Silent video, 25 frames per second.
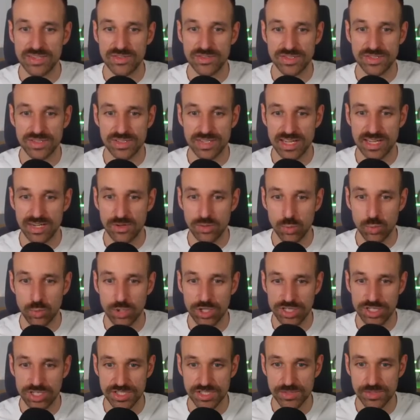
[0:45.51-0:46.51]
So the current
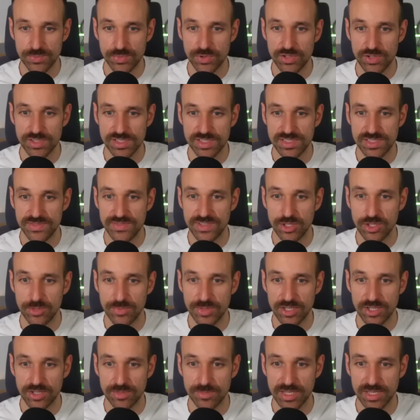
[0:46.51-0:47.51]
version supports developing
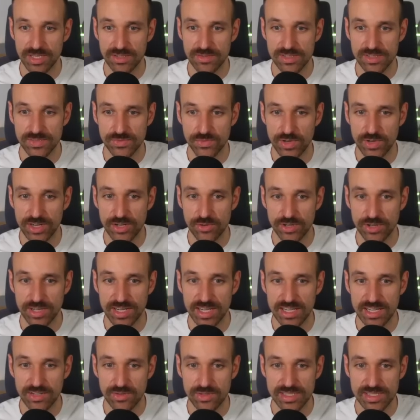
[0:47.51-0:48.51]
on macOS for Android and
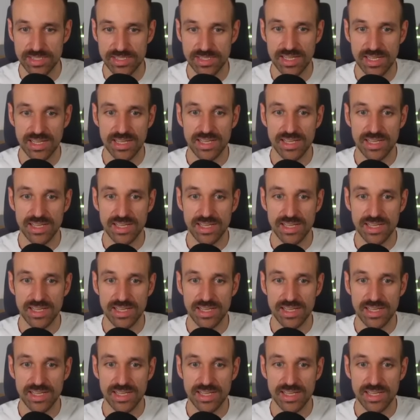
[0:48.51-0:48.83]
iOS,